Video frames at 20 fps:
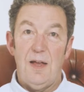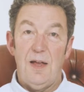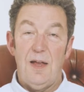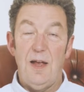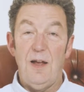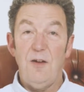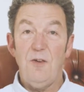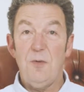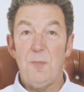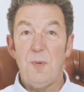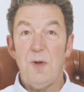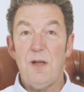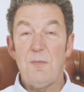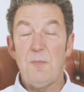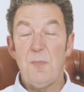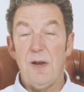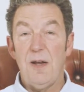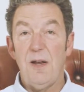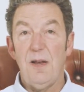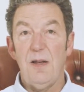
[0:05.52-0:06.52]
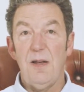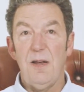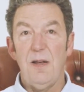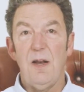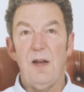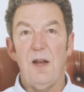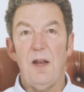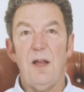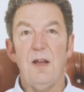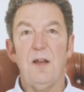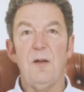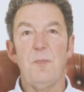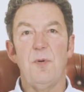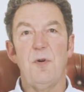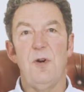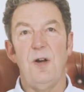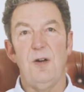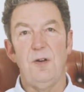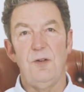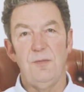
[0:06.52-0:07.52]
How to buy bed linen like a
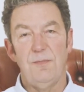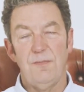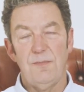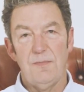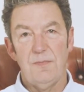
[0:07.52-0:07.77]
pro.